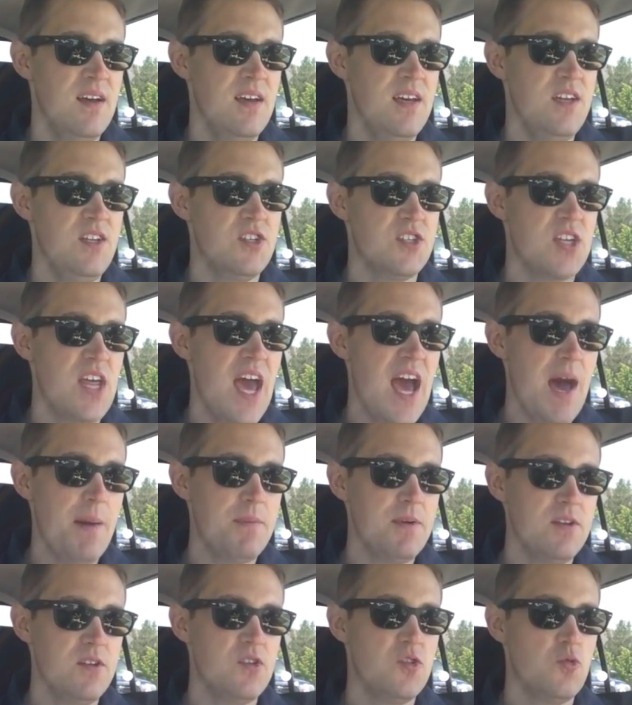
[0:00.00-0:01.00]
he just
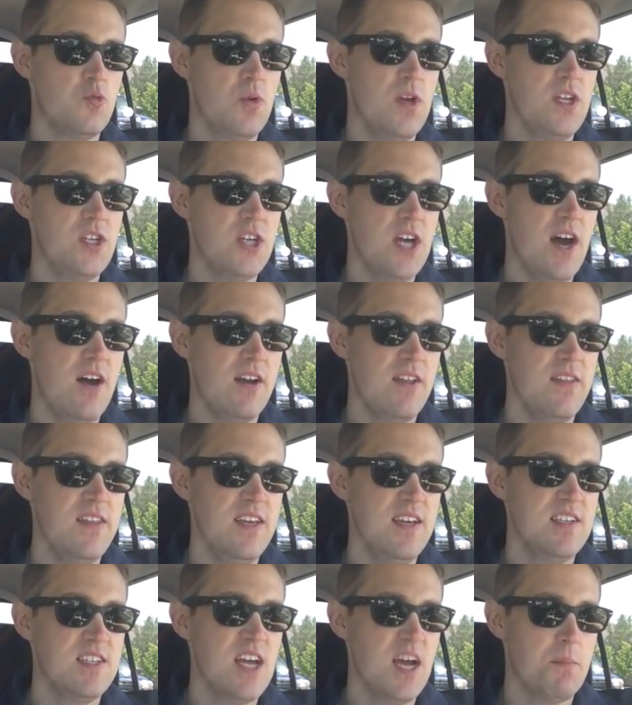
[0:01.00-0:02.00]
happened to reach out in
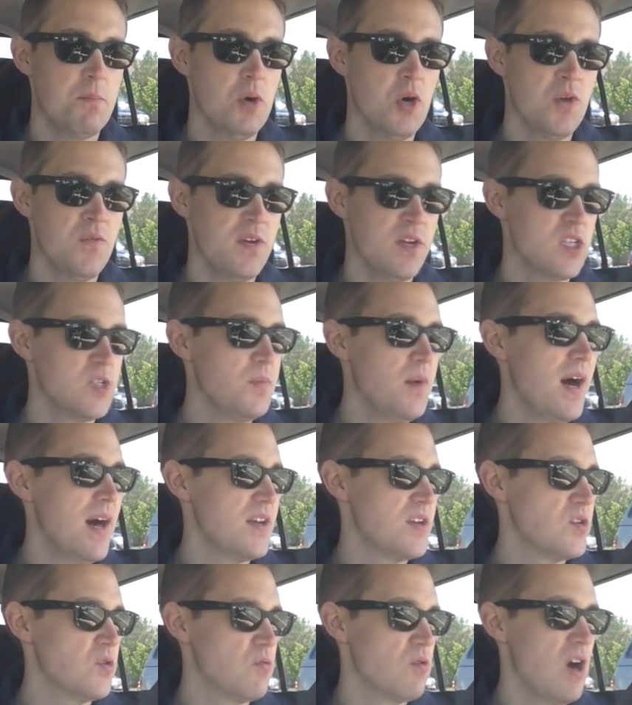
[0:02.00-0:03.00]
the exact perfect
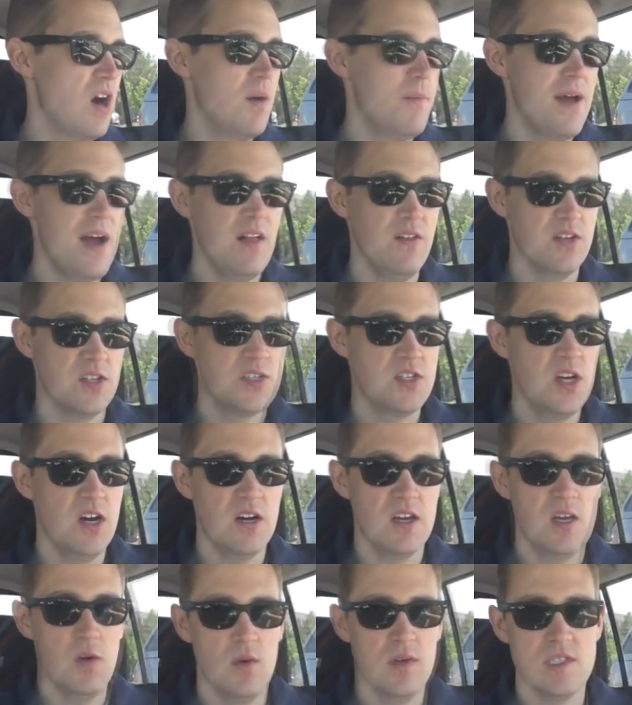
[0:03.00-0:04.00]
spot to rob Alex
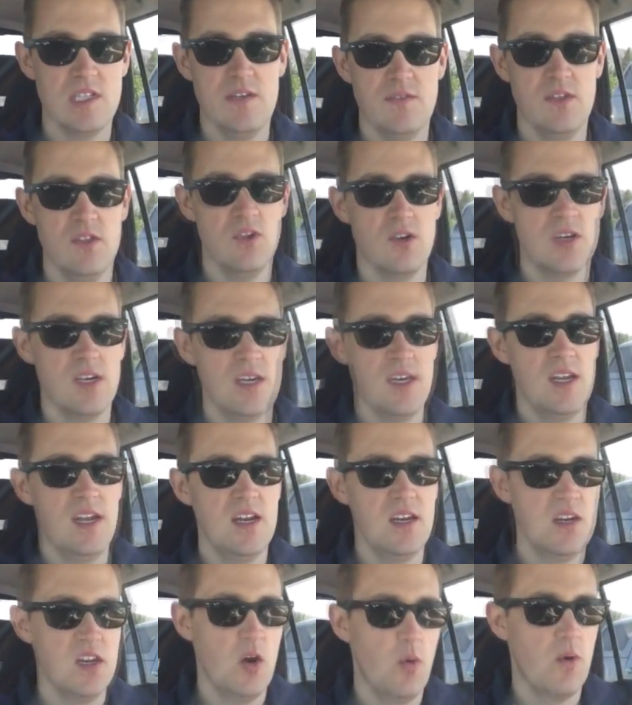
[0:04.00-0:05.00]
Tuch. He wasn't even looking. He
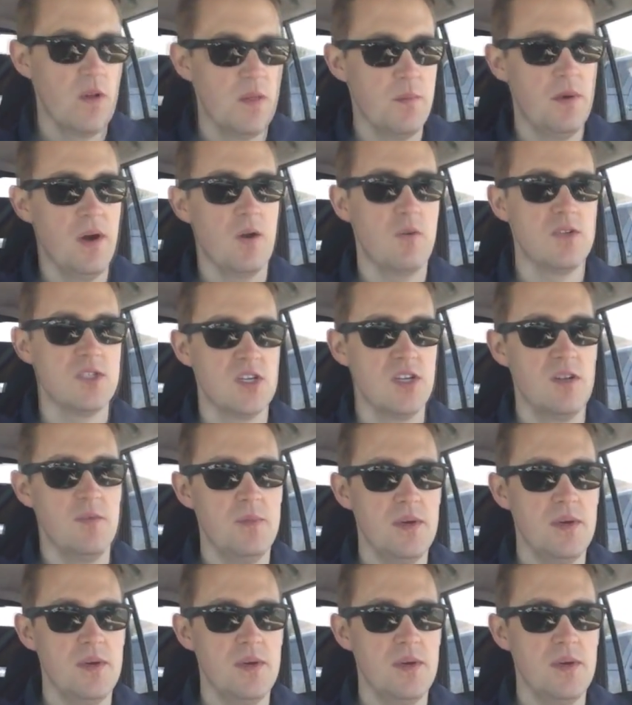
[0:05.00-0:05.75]
didn't know where the puck was going to